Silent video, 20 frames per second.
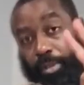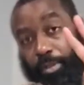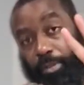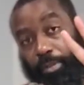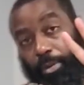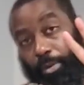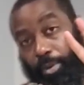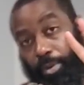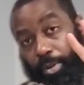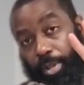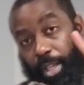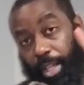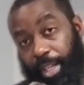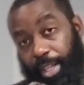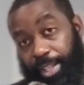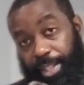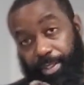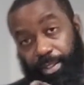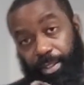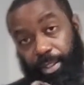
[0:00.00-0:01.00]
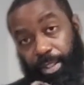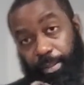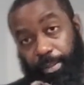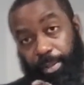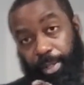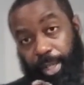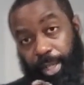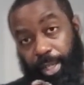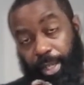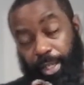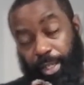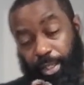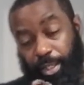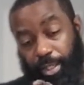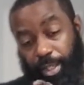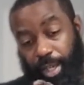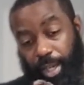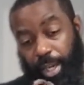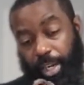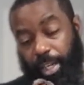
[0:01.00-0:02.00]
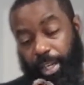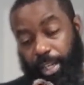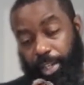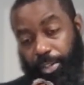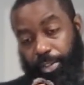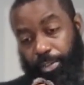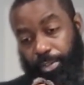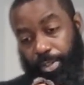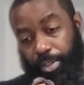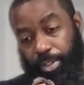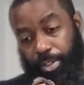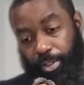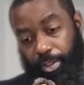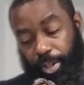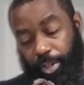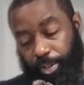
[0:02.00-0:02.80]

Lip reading: The 4th is eliminating high interest